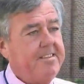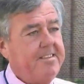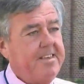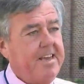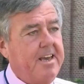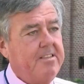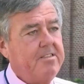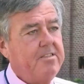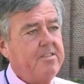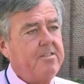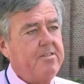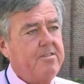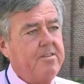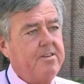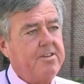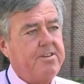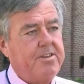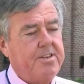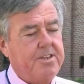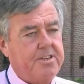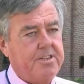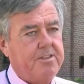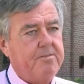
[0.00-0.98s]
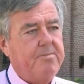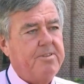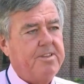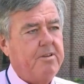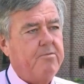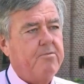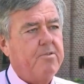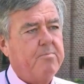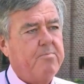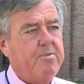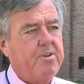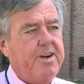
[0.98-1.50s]
that the systems
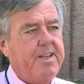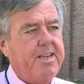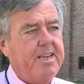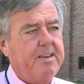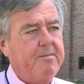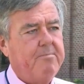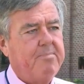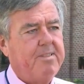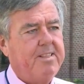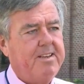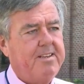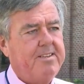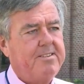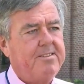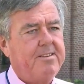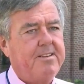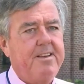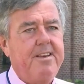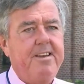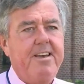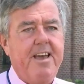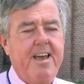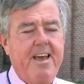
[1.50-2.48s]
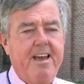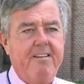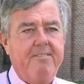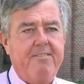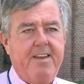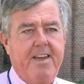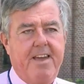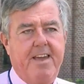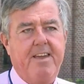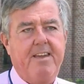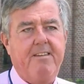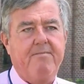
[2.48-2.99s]
that we're putting in place
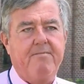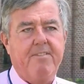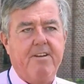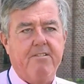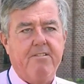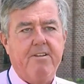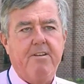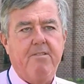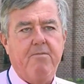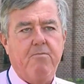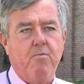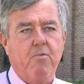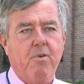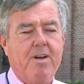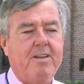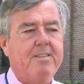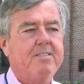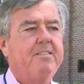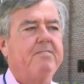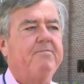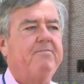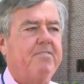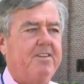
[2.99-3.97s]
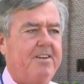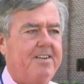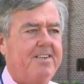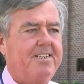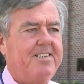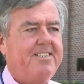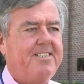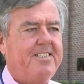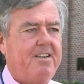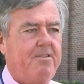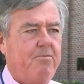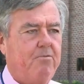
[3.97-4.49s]
have a very
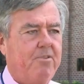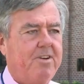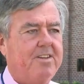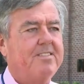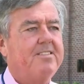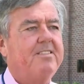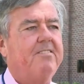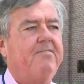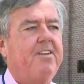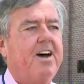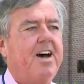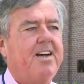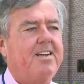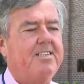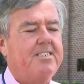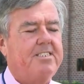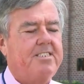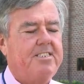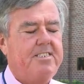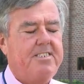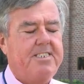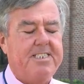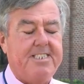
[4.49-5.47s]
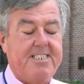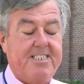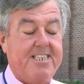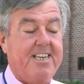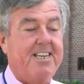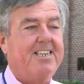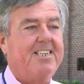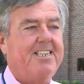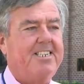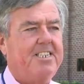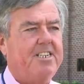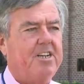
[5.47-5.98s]
well-defined and
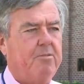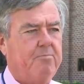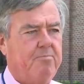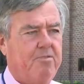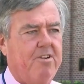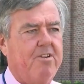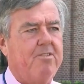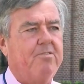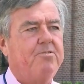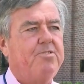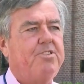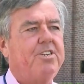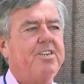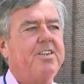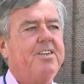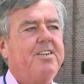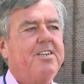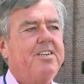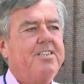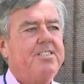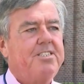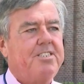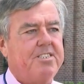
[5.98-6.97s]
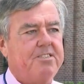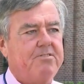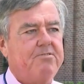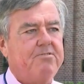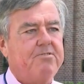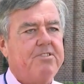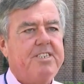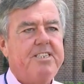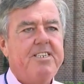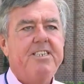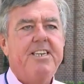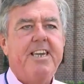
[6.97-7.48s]
well-designed approach to
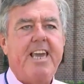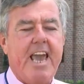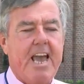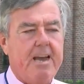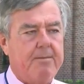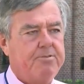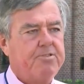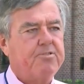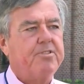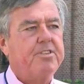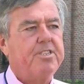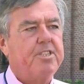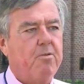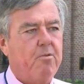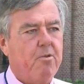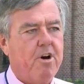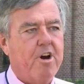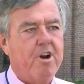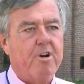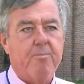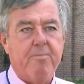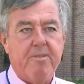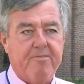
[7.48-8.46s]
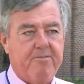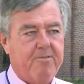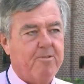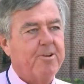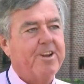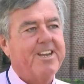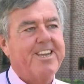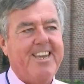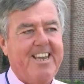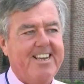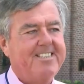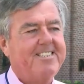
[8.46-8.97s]
capturing the water before
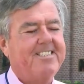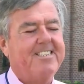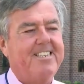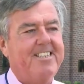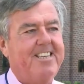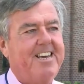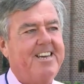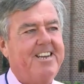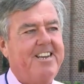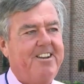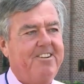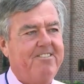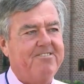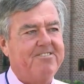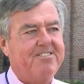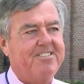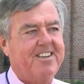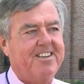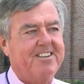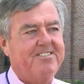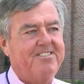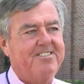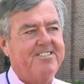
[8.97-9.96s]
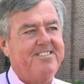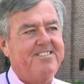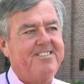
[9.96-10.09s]
it gets to that intersection.